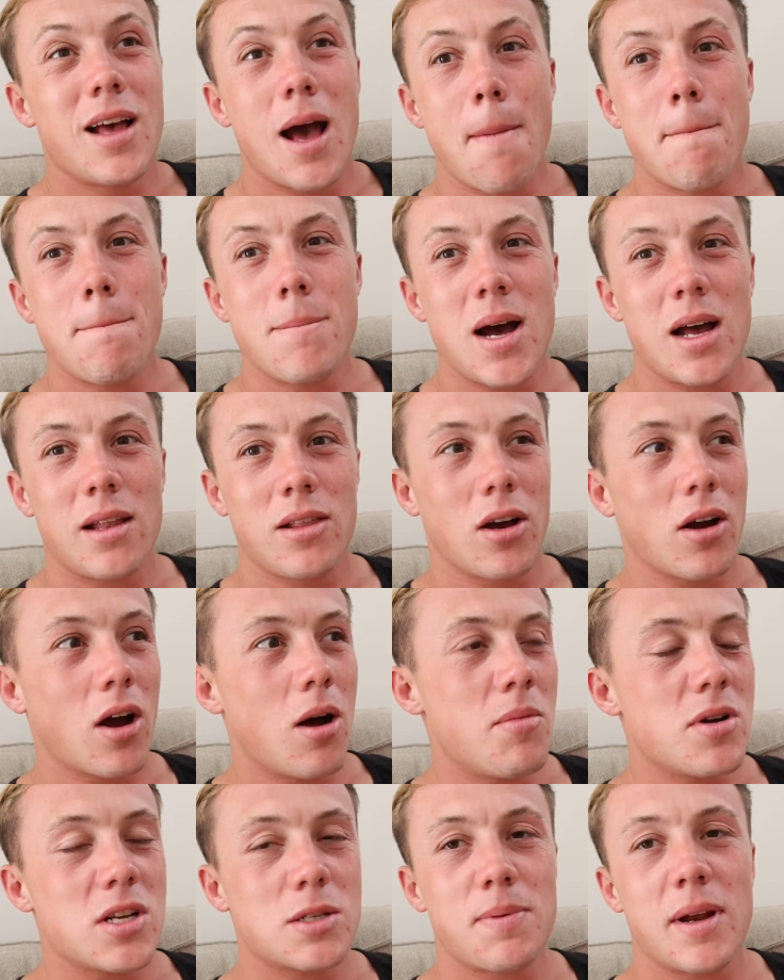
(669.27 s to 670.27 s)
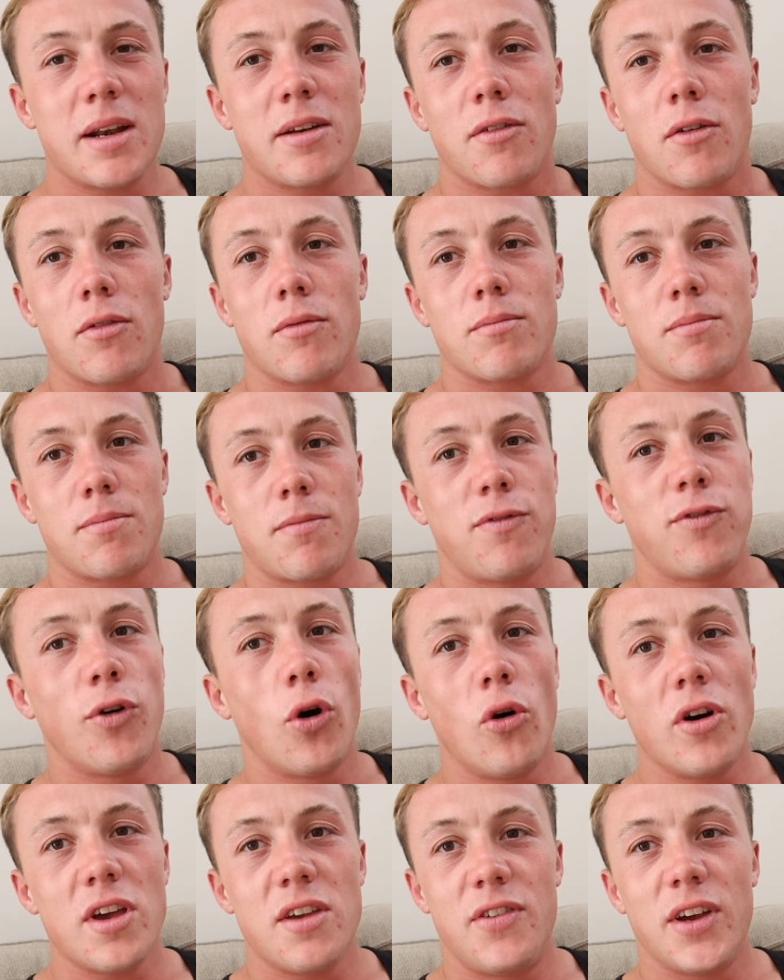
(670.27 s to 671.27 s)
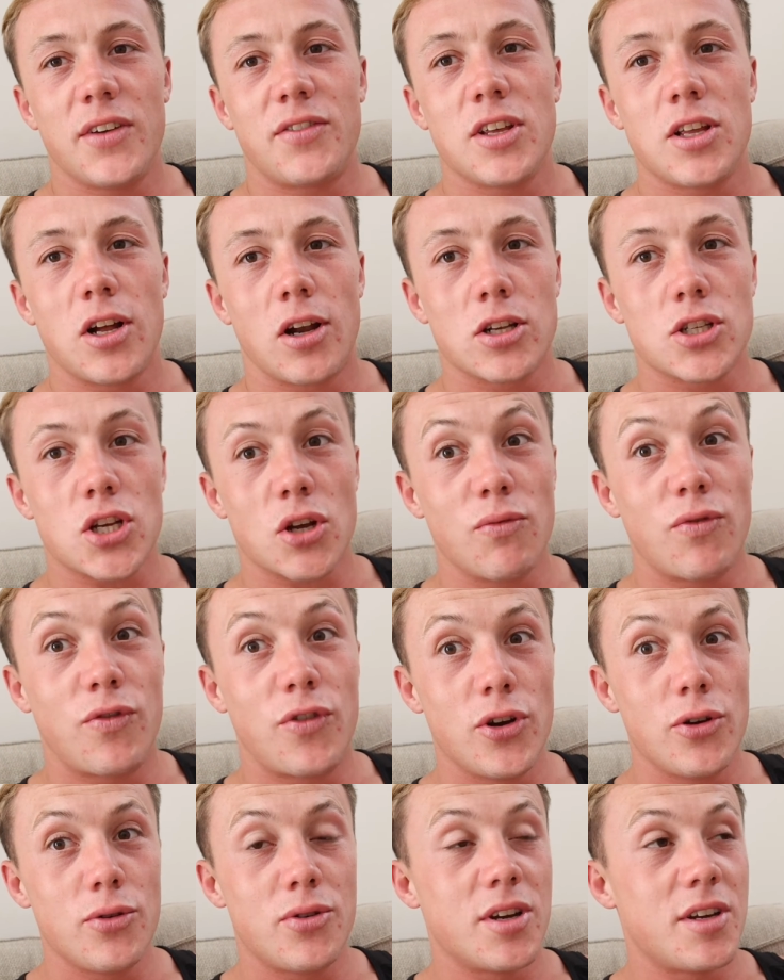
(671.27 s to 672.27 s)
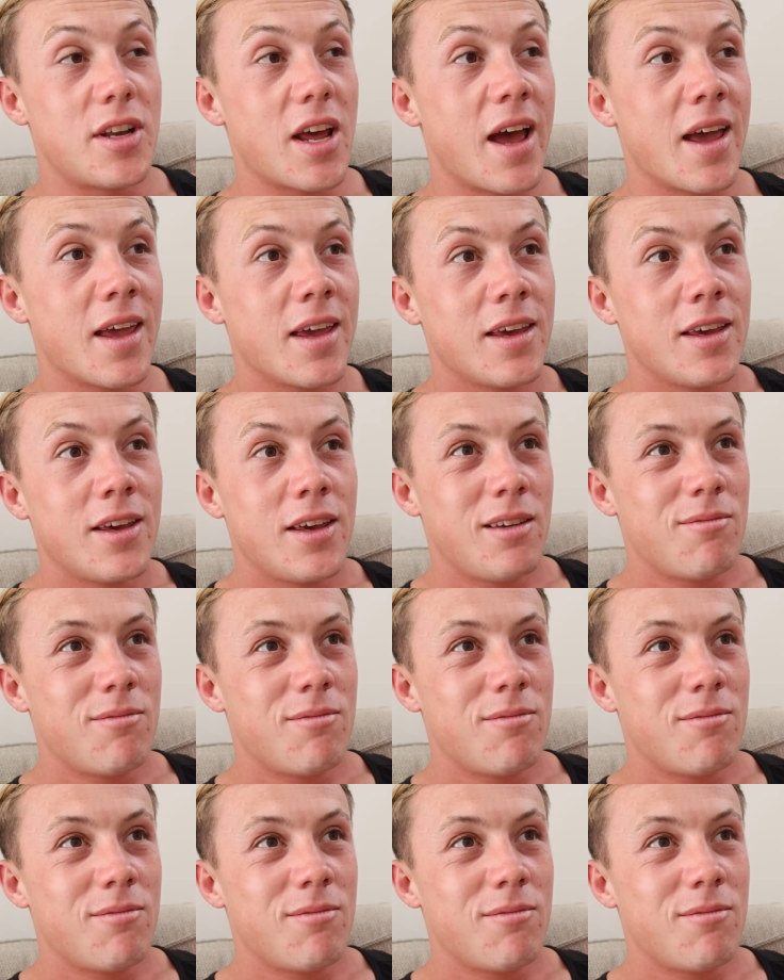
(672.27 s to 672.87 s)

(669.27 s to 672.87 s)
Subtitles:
Like, I'm going to spend $40, $50 on food today.